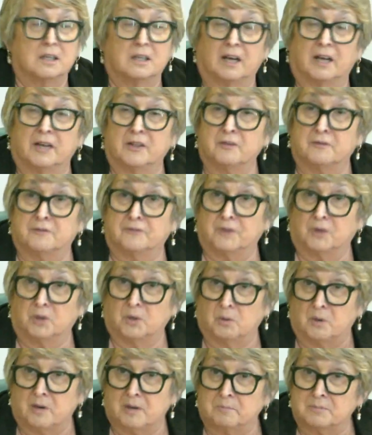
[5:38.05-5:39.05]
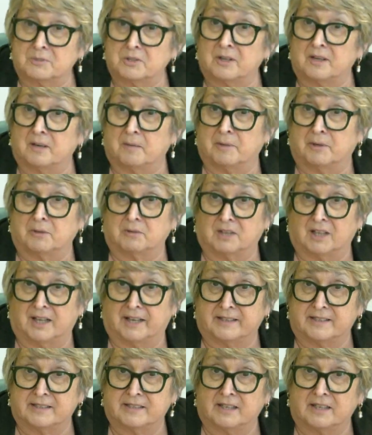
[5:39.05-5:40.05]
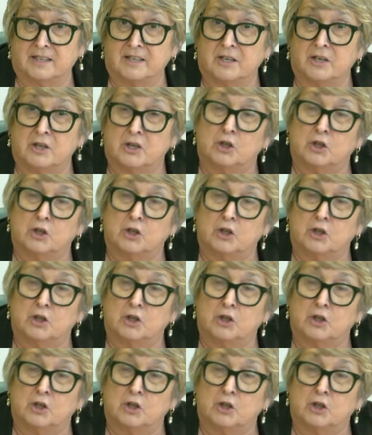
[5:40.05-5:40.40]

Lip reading: and the follow-ups about clarity,